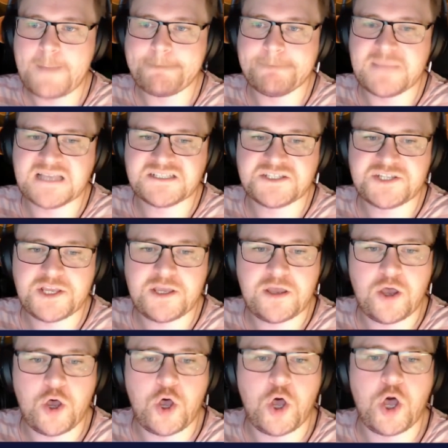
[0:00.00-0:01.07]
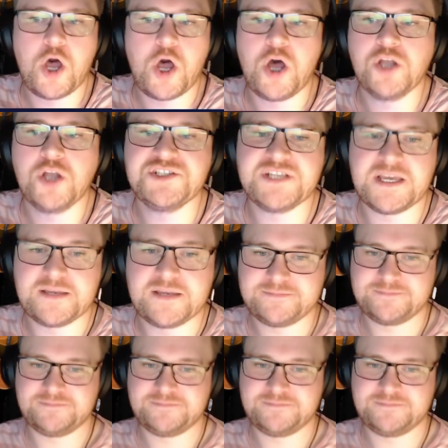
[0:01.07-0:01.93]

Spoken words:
Mazda, or Honda?